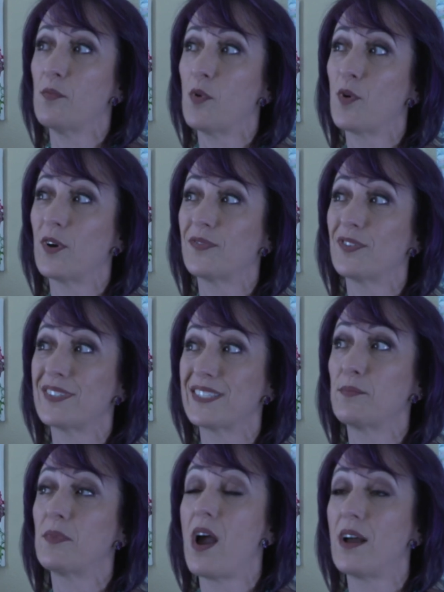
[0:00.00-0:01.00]
Or if they're
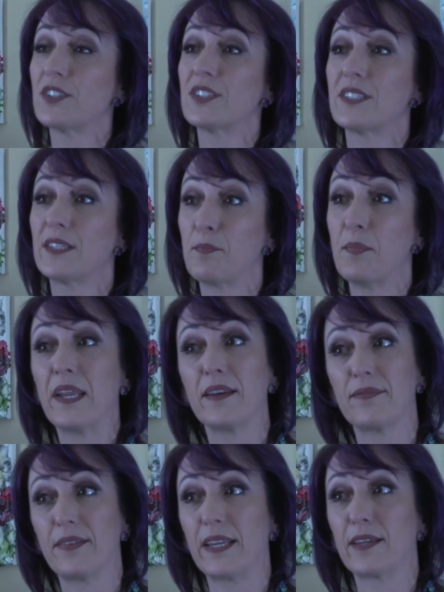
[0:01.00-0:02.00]
subconsciously
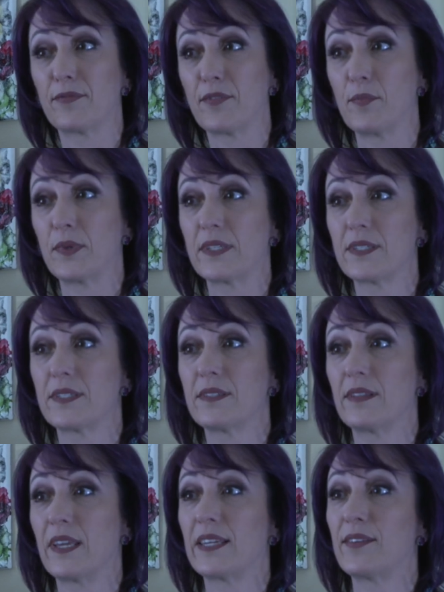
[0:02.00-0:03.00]
benefiting from it,
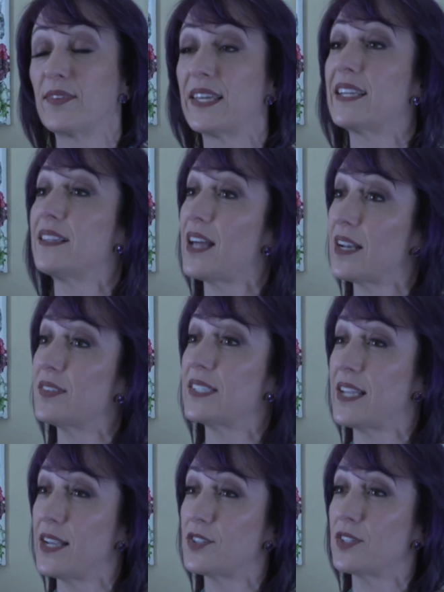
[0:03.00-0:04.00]
like if they get a lot of
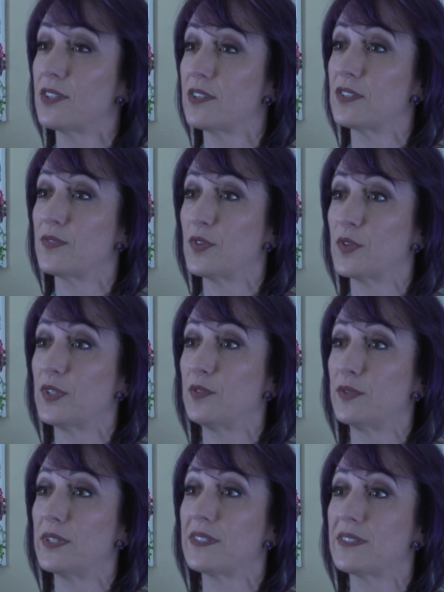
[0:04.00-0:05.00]
attention because of their
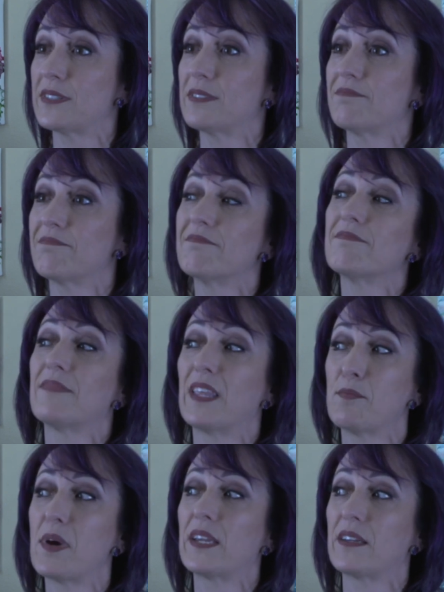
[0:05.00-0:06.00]
illness, they
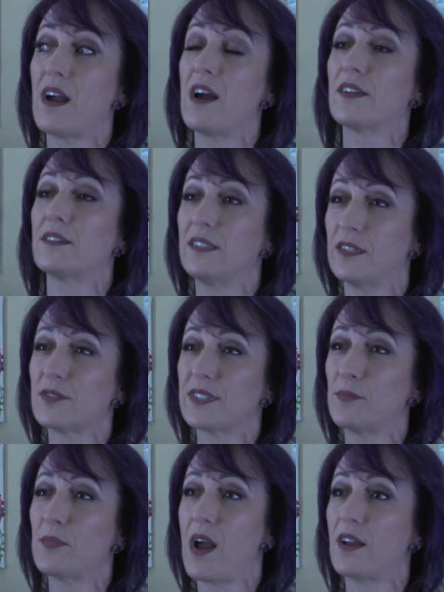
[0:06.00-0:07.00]
might
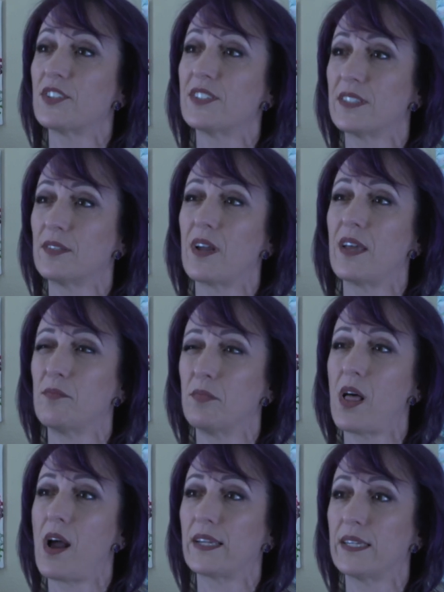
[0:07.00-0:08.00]
subconsciously kind of
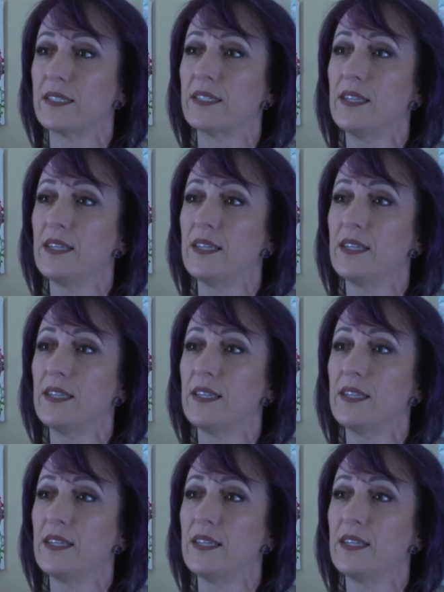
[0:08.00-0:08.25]
block it.